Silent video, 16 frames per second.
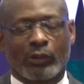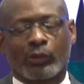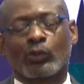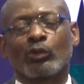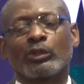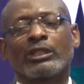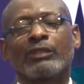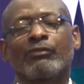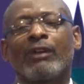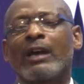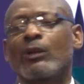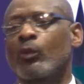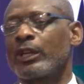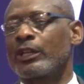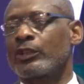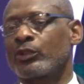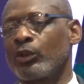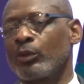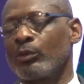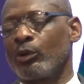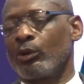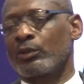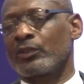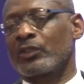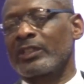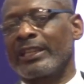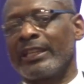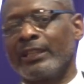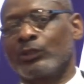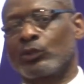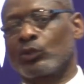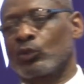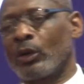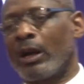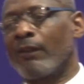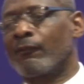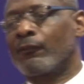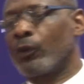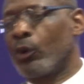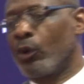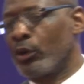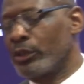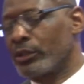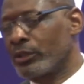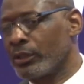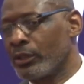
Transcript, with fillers: through divine wisdom, God says to avoid